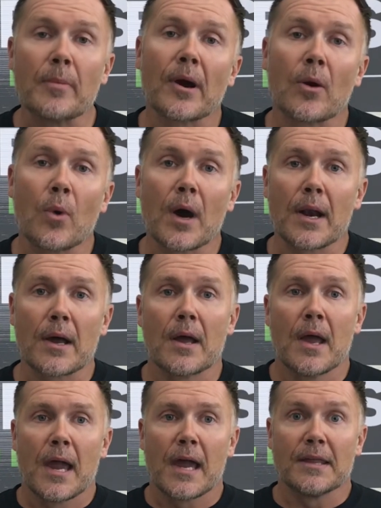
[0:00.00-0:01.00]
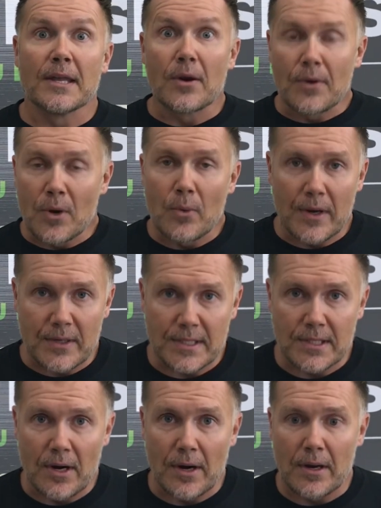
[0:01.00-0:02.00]
marijuana and they don't know where to
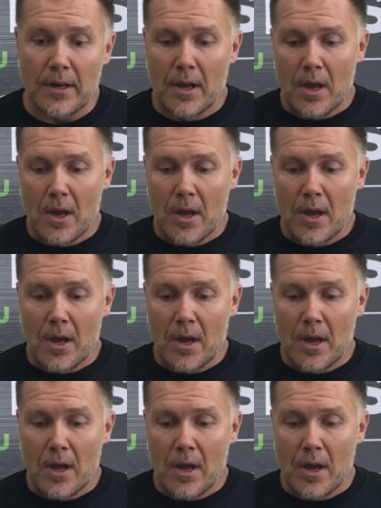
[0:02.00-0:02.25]
start.